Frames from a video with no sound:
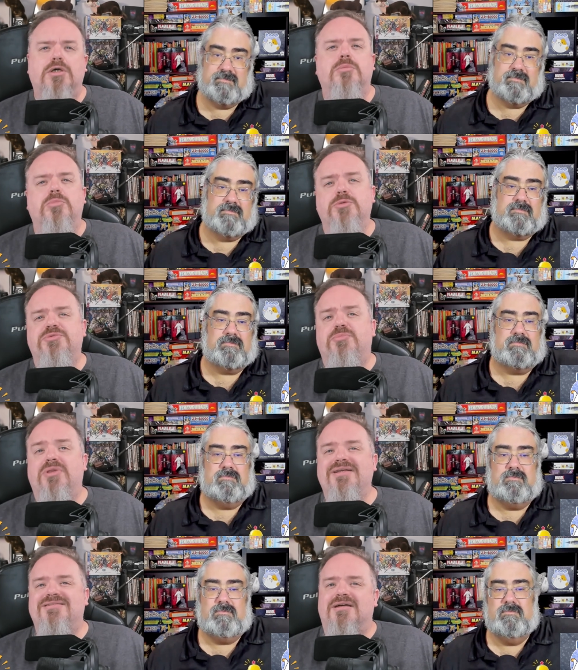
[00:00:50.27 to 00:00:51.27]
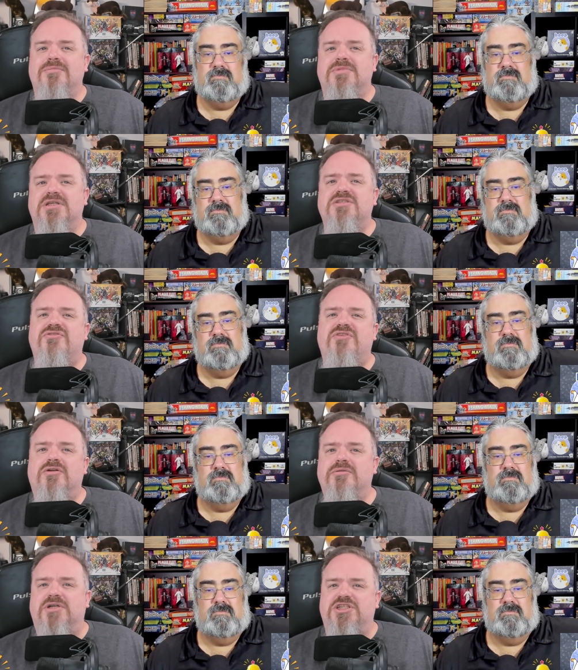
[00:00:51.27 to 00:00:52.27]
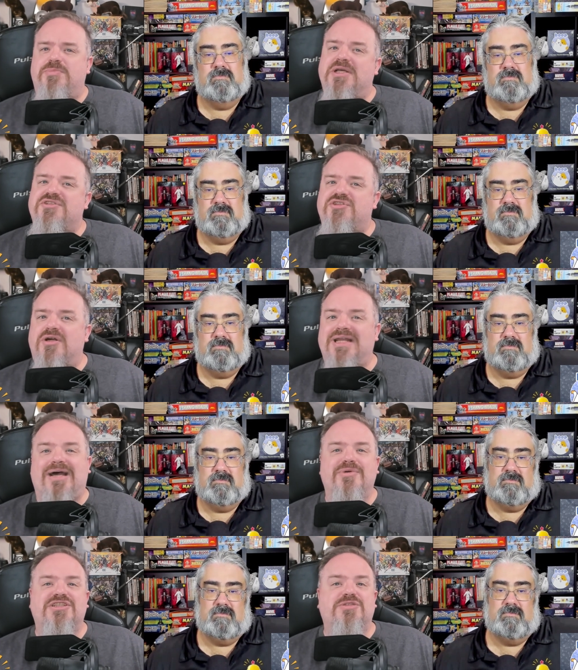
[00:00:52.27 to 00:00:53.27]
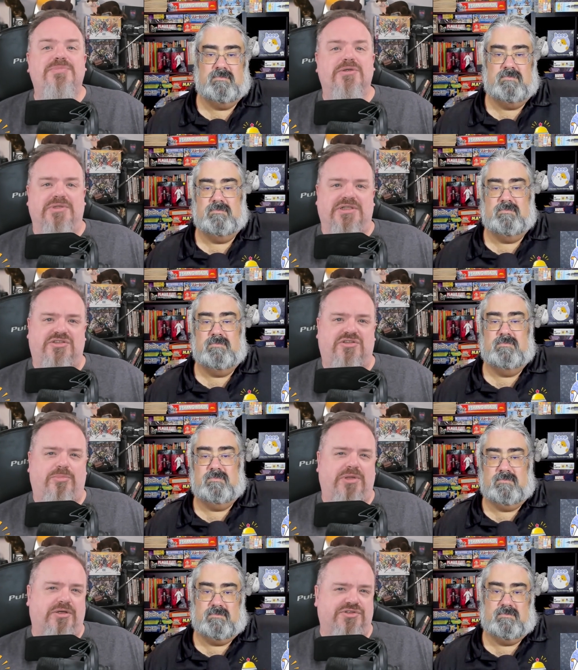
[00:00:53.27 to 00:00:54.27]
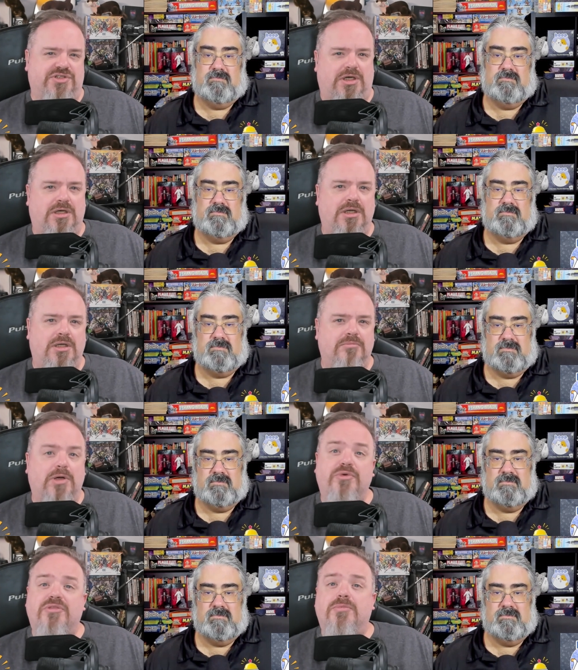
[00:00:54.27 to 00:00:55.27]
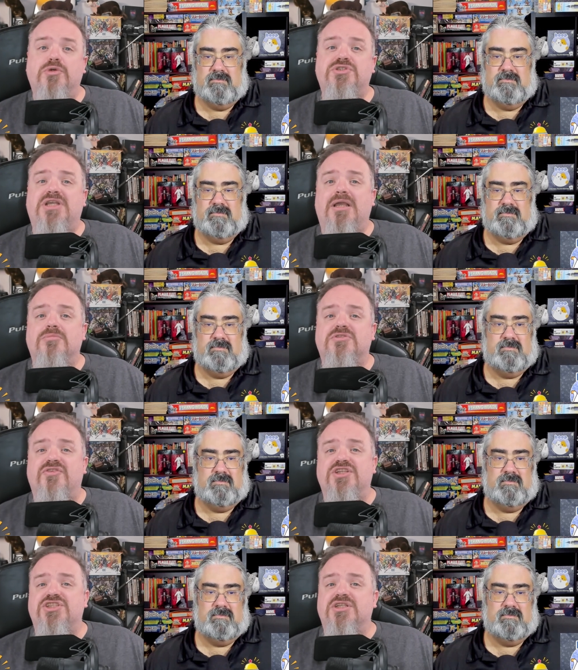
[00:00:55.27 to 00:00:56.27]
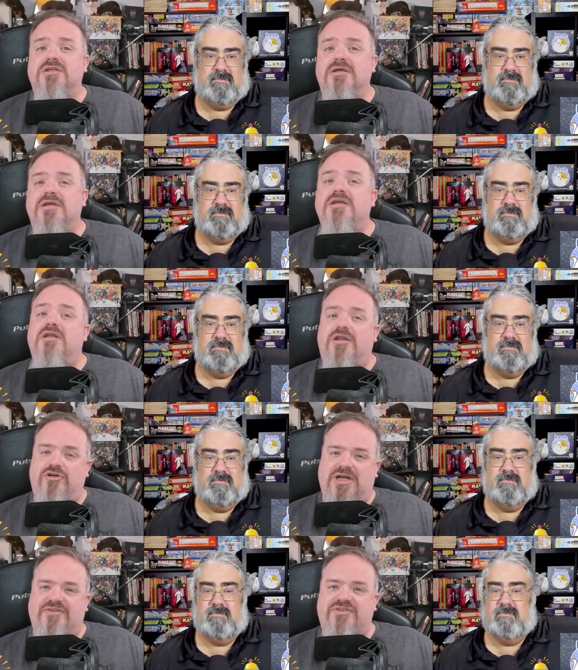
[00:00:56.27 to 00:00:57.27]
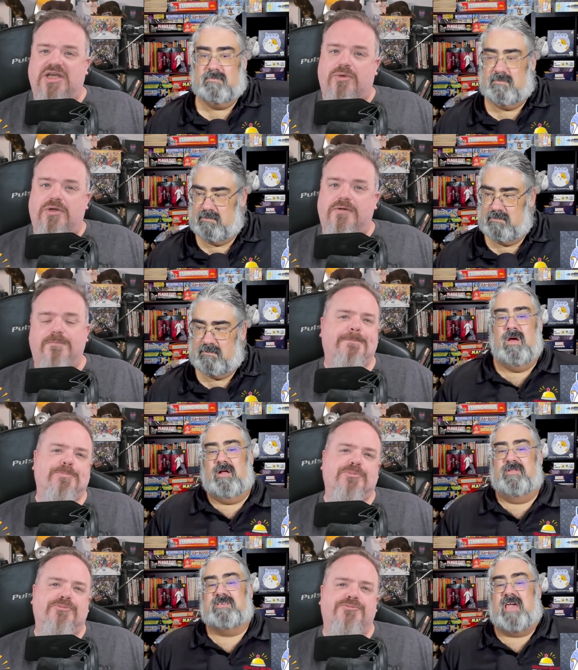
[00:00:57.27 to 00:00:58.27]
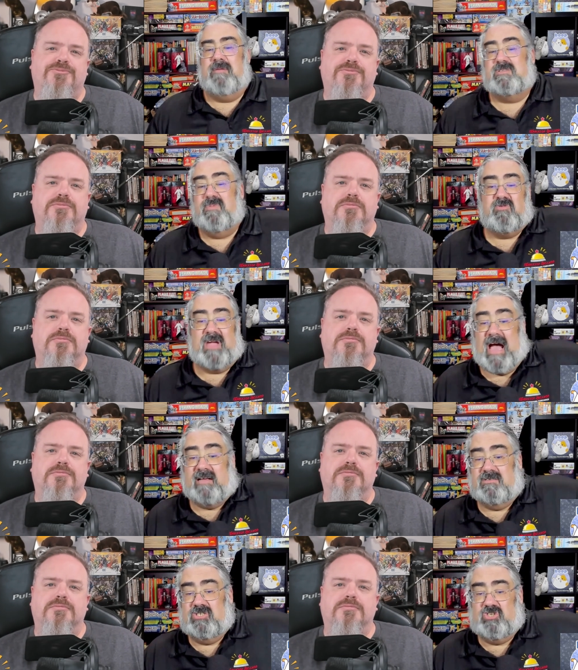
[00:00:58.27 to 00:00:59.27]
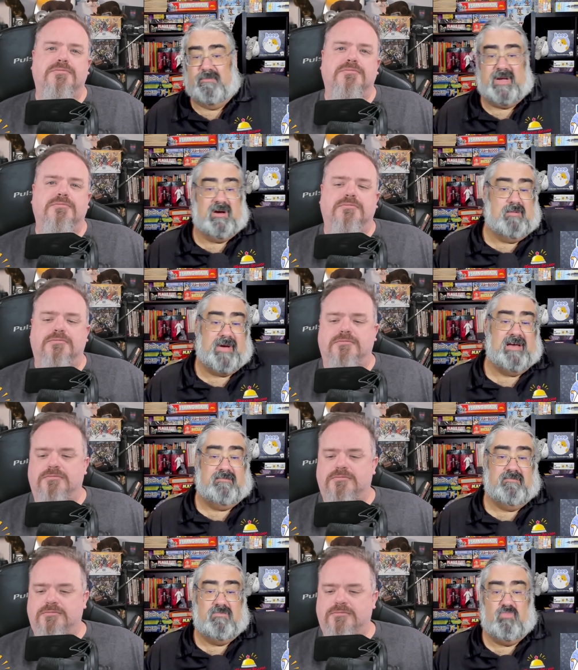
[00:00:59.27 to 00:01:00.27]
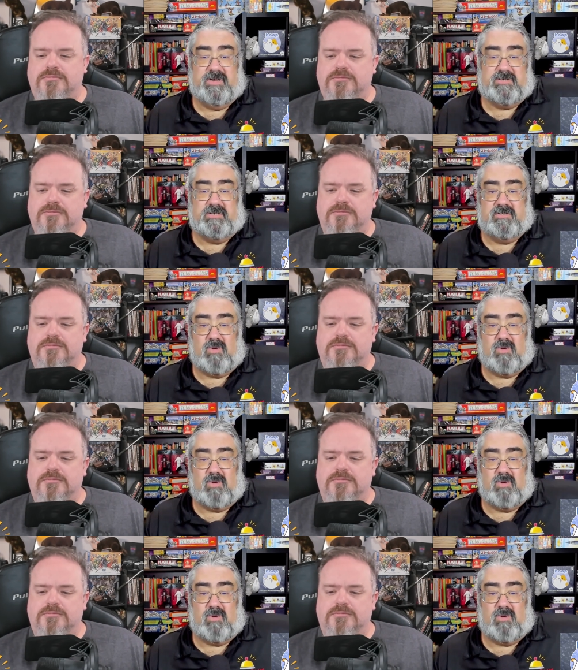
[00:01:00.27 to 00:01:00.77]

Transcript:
Speaker 1: Boop's playtime is very much based on how experienced the players are, but with most games finishing in under half an hour. Now, this game is about cats jumping on a bed,
Speaker 2: which is